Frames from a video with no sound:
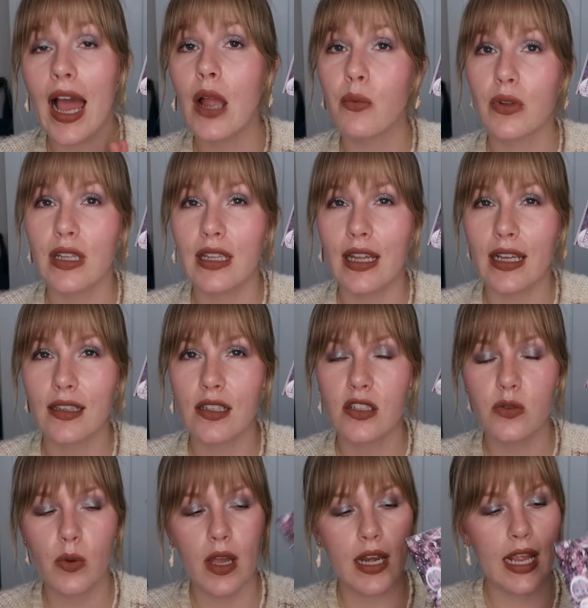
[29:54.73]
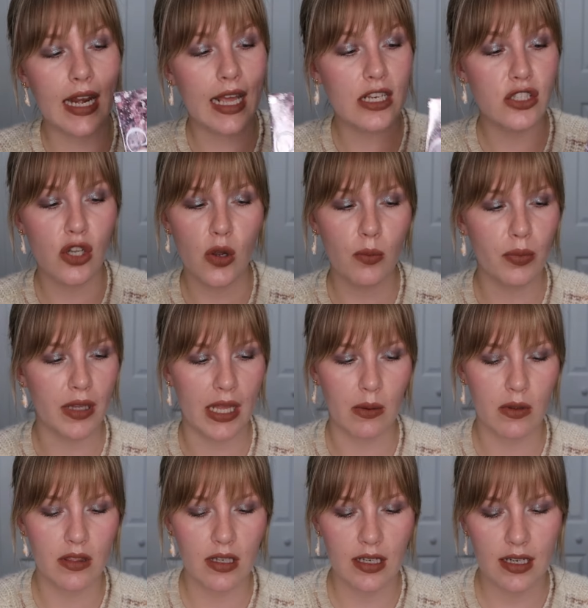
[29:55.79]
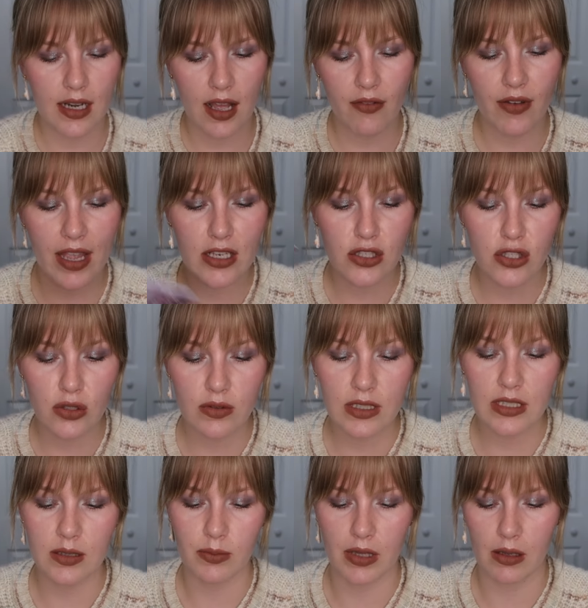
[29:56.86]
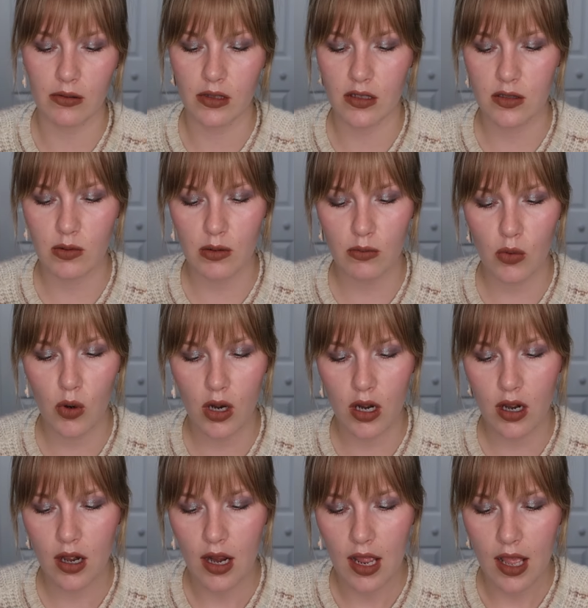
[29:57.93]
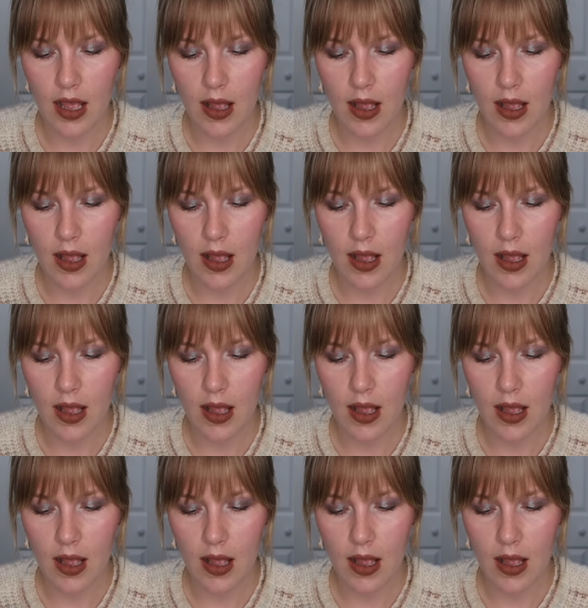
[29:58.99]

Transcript: I really like this one. And I don't play with it enough. I do need to play with this one more.